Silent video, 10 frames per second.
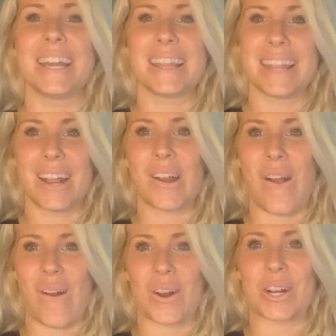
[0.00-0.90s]
there
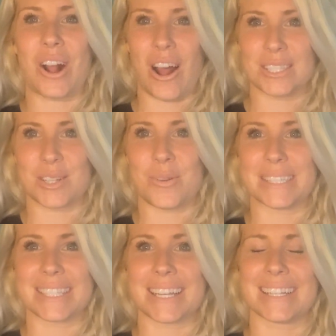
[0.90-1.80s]
are
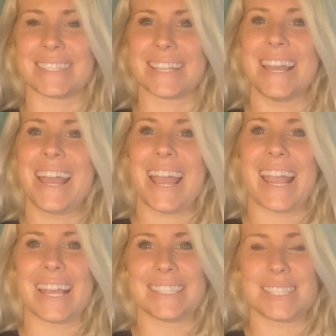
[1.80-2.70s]
consequences.
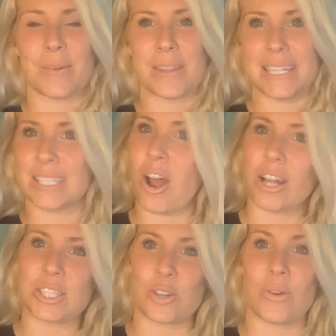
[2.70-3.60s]
And some of these
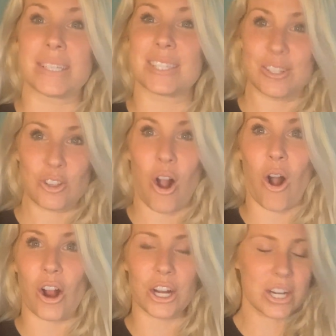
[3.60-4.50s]
consequences
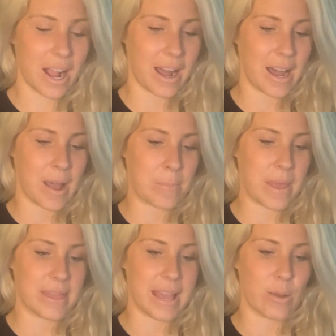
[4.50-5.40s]
are,
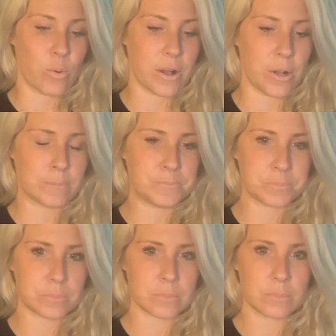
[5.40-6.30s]
the
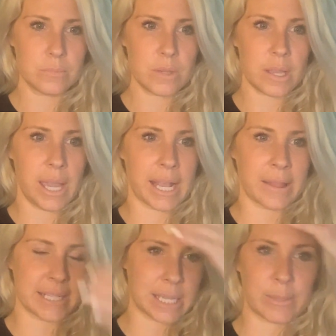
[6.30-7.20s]

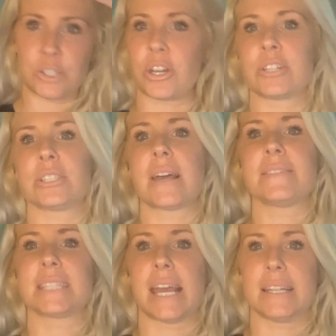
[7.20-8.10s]
demonstrators have
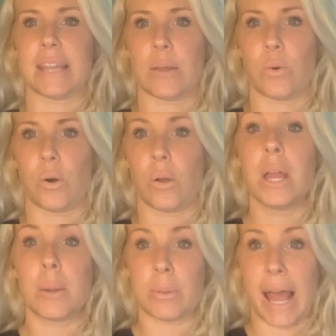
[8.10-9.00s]
said they will
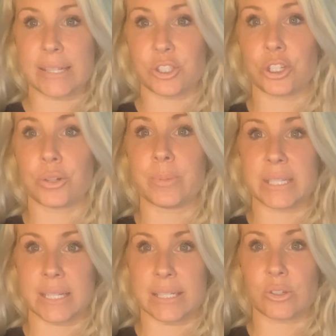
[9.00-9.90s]
blast your
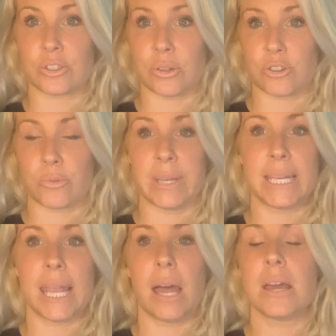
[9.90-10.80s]
business on social
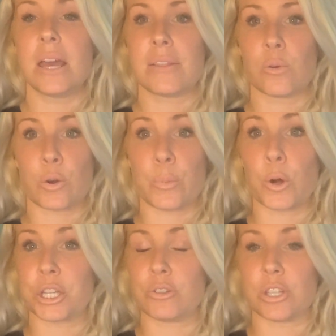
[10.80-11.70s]
media. They'll
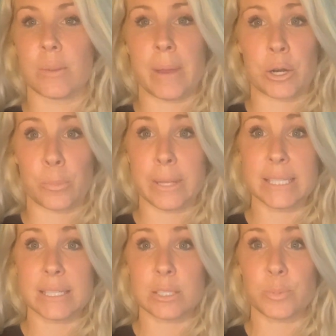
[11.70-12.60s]
report you to the Better
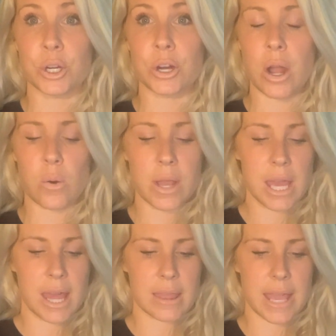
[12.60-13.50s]
Business Bureau.
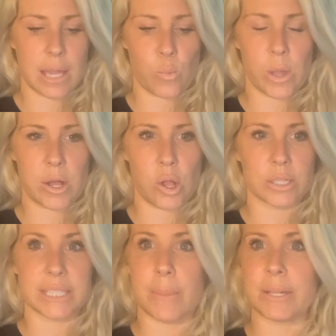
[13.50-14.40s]
They will
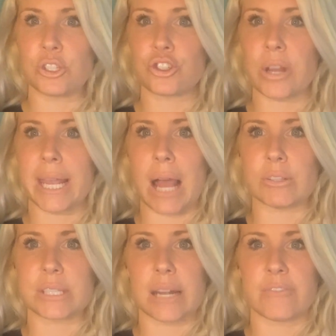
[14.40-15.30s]
demonstrate
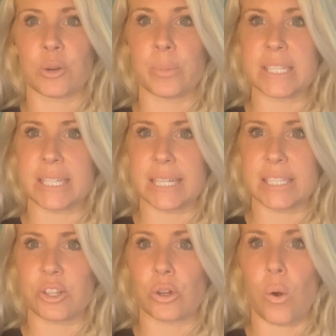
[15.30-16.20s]
outside of your
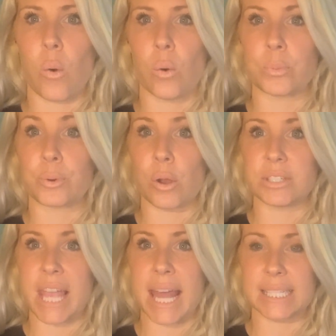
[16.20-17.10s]
business and hold
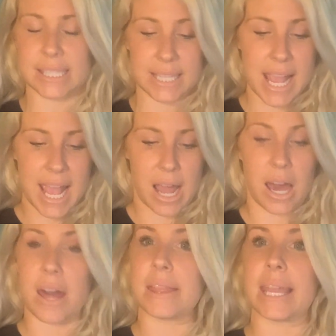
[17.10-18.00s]
protests.
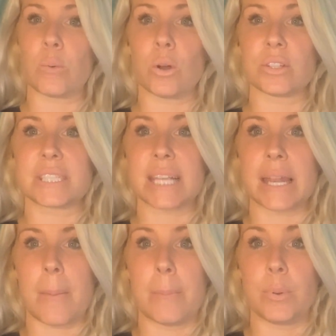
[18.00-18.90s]
They will set
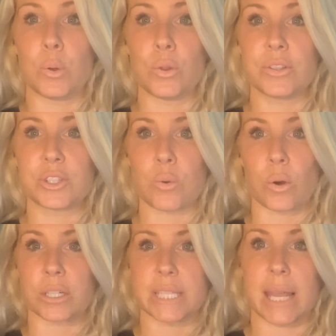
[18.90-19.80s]
up booths
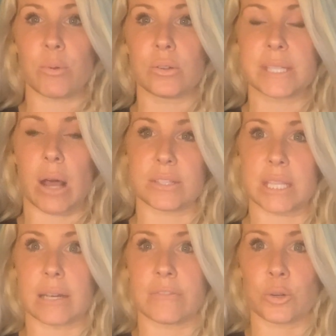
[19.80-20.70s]
or tables
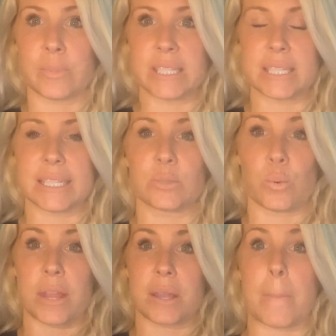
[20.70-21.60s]
outside of your business
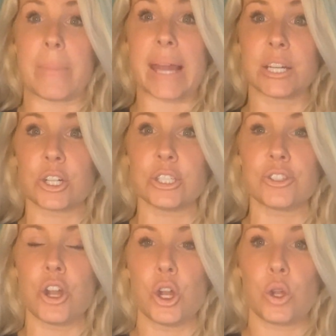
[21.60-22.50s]
with competitors
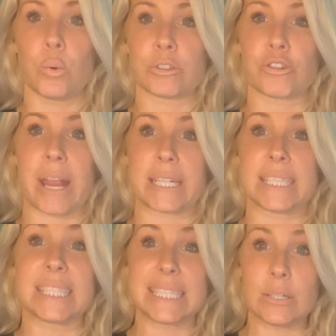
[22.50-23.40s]
who will try to
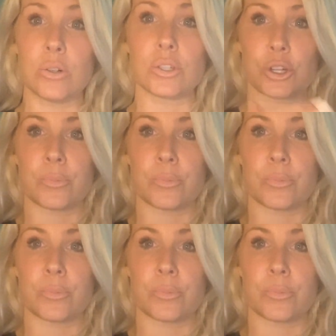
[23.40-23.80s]
steal your